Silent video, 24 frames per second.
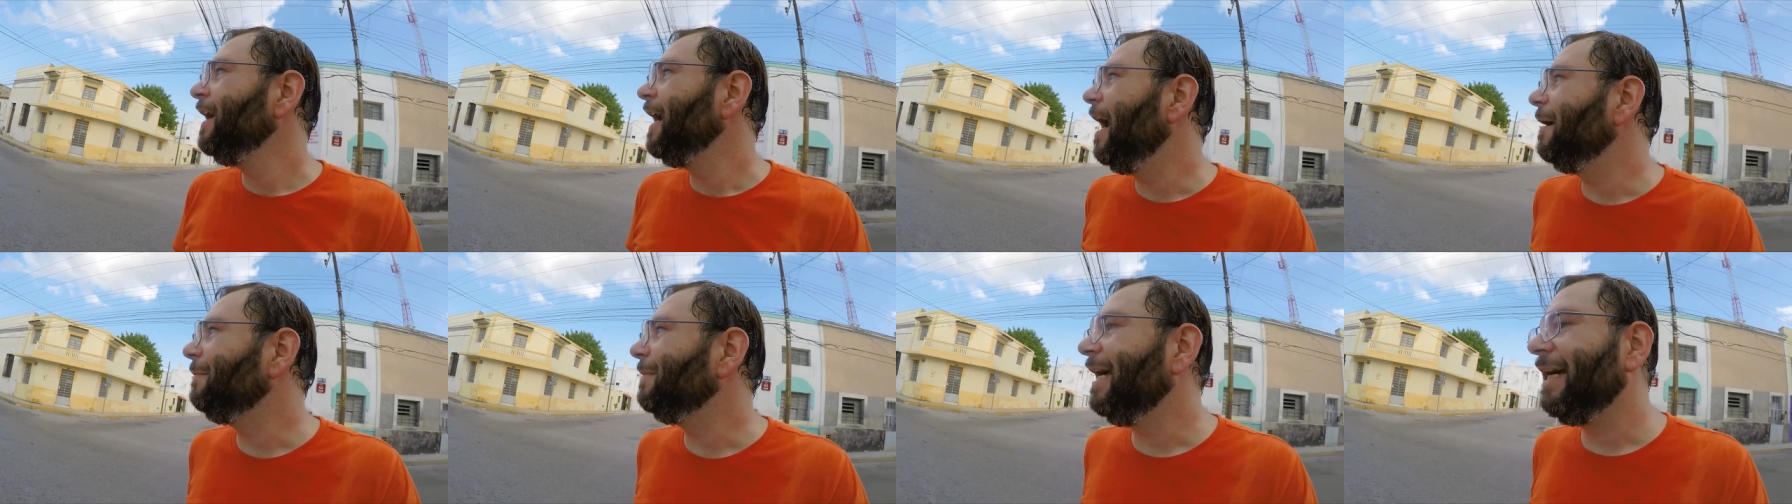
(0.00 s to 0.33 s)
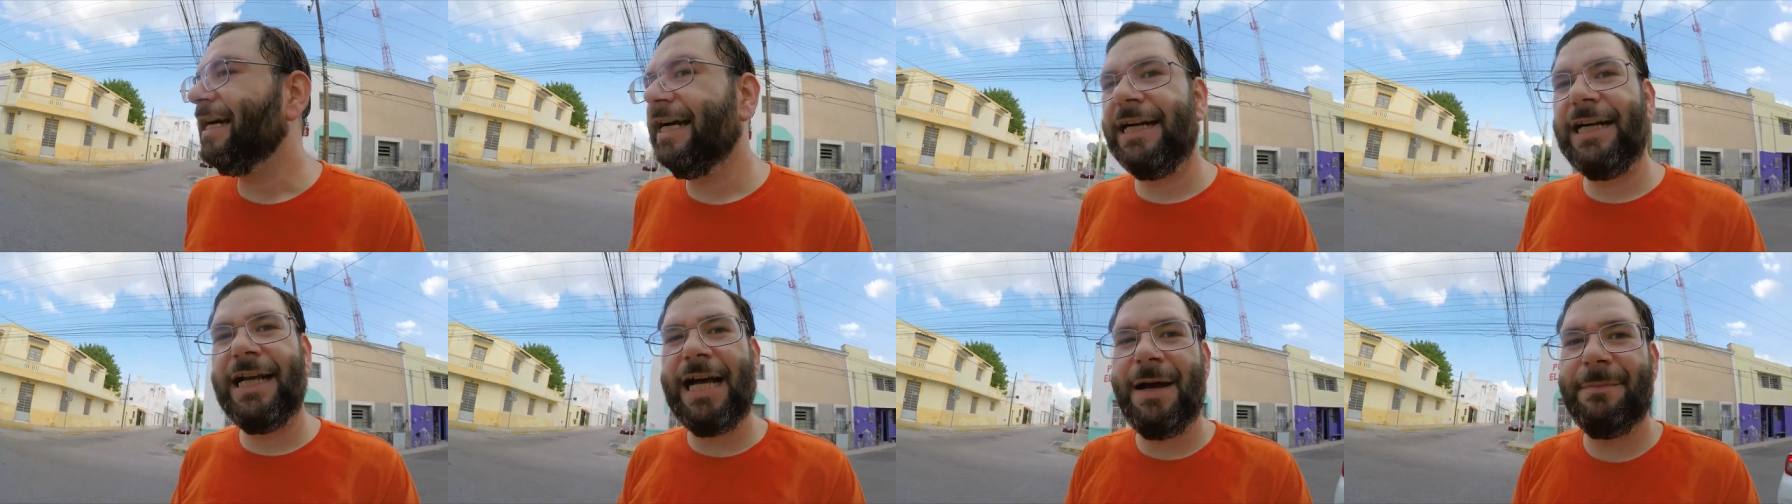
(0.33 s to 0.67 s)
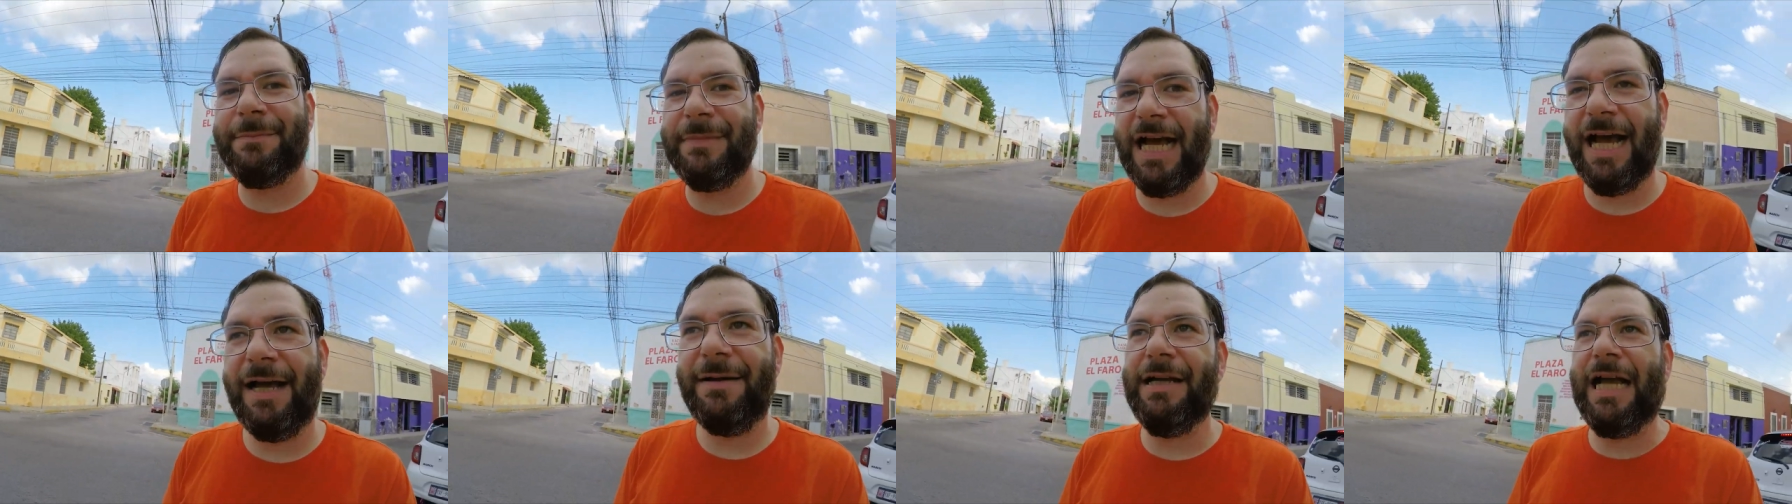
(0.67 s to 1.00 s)
I'm not gonna,
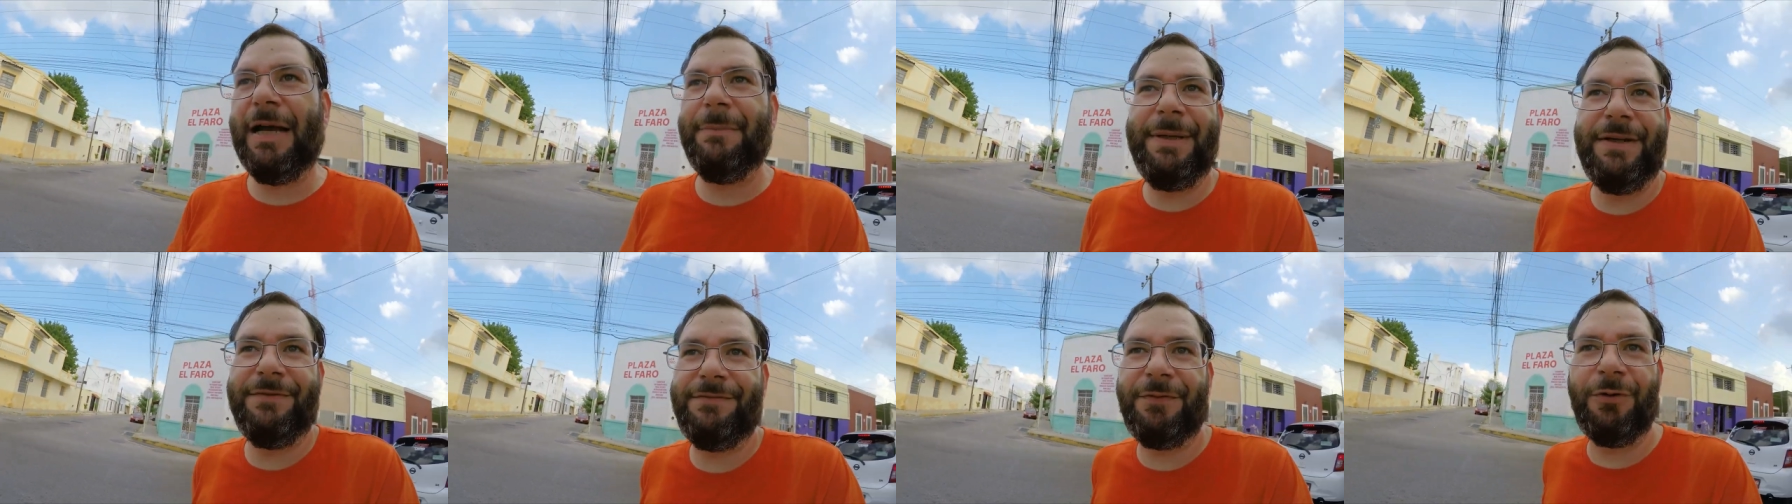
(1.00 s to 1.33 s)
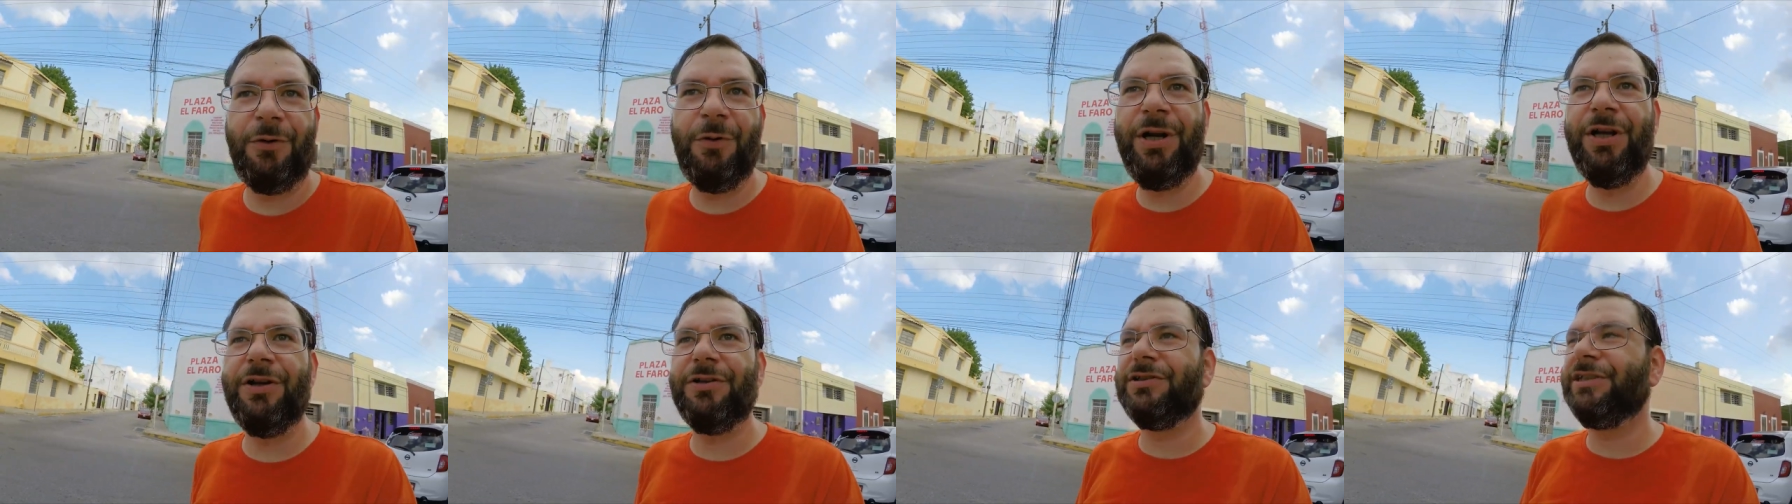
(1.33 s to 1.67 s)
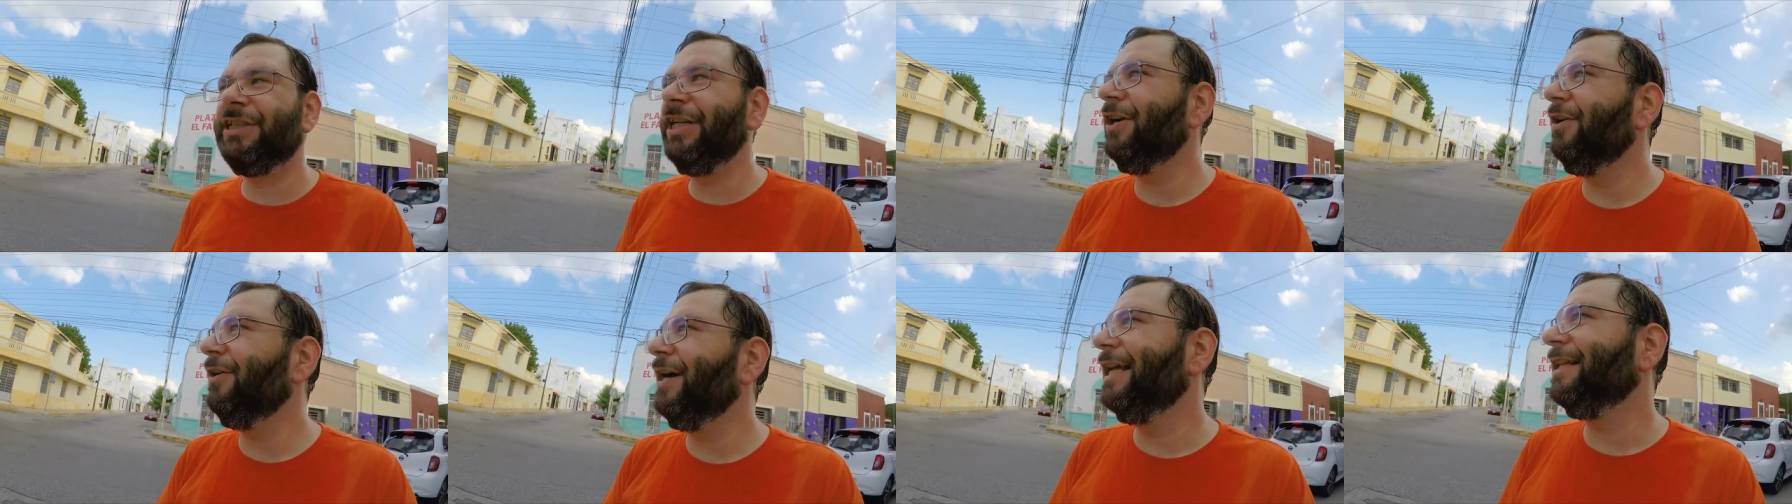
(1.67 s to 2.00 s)
I'm, I, I mean, for reals,
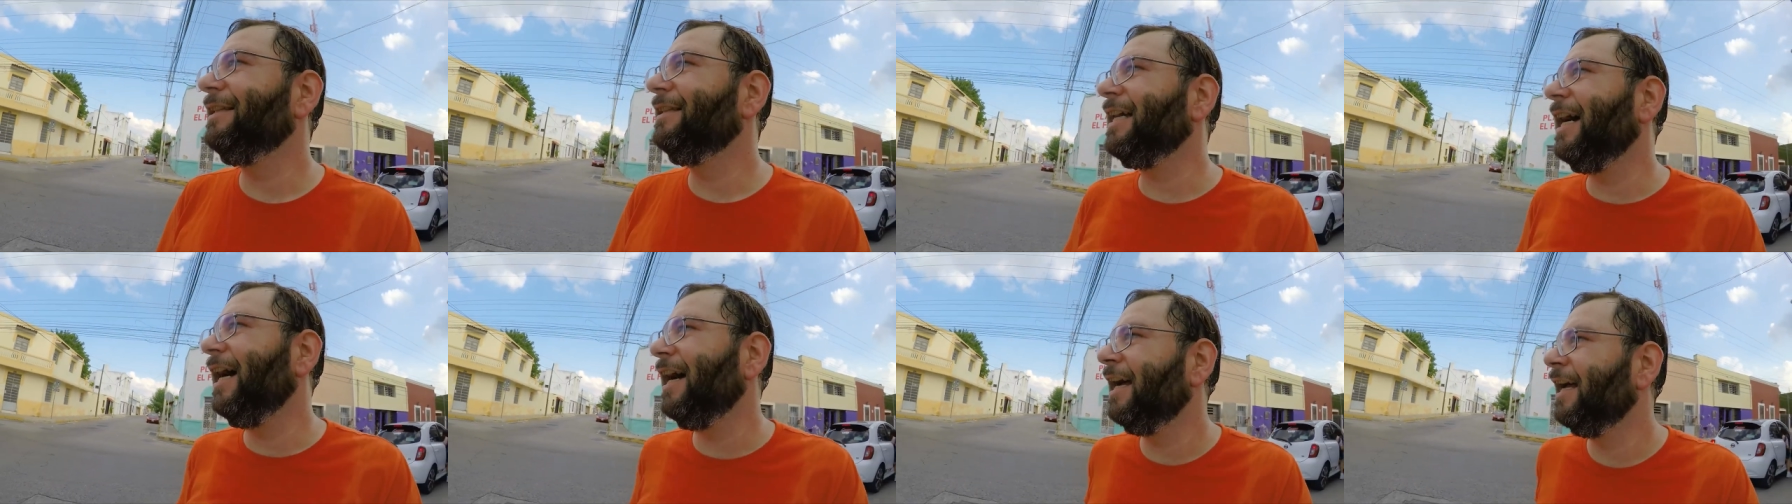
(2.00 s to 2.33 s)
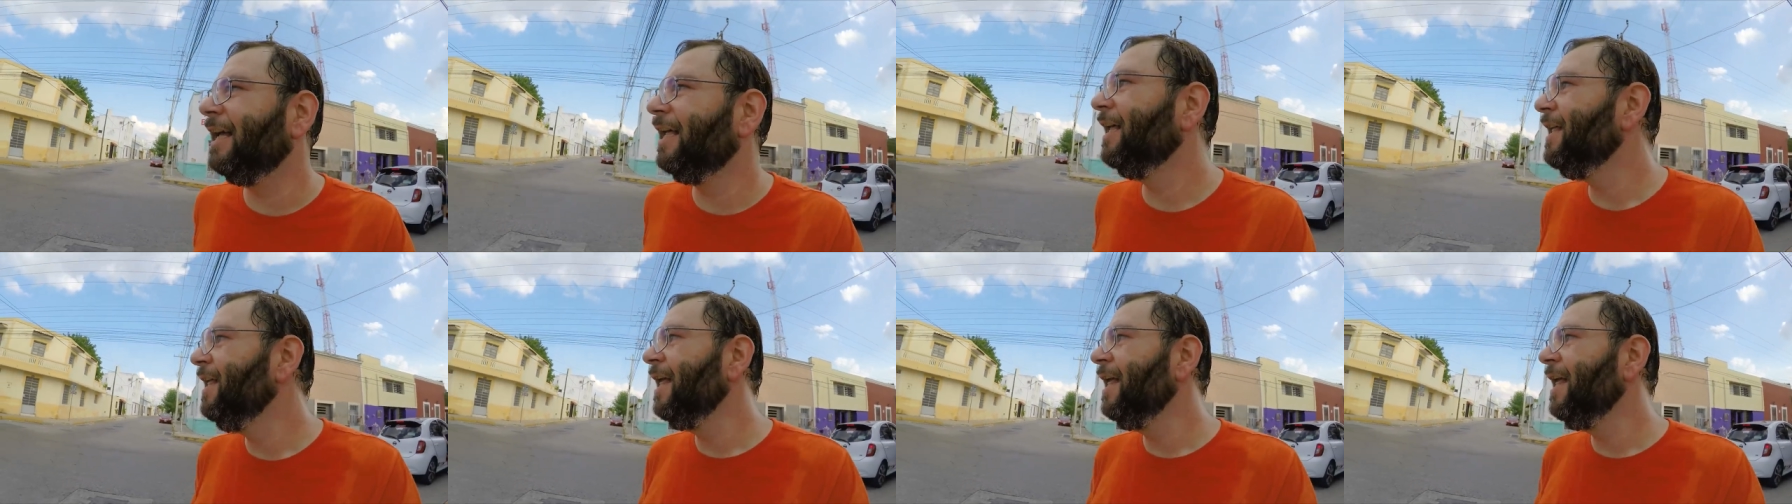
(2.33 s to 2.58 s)
you know, and, uh,